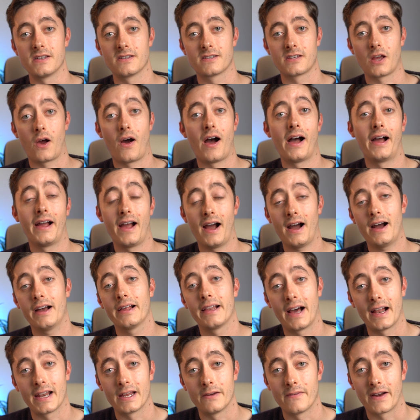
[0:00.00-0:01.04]
So I highly,
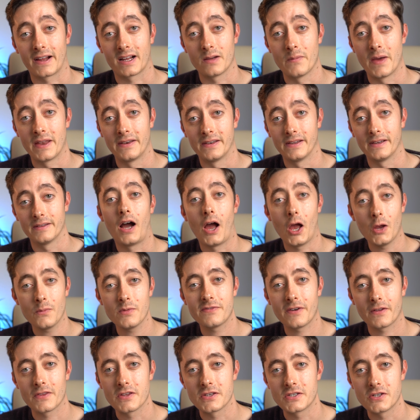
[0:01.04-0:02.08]
highly recommend it. I hope you
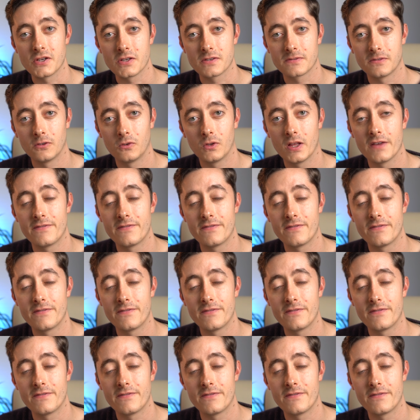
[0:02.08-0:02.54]
found this useful.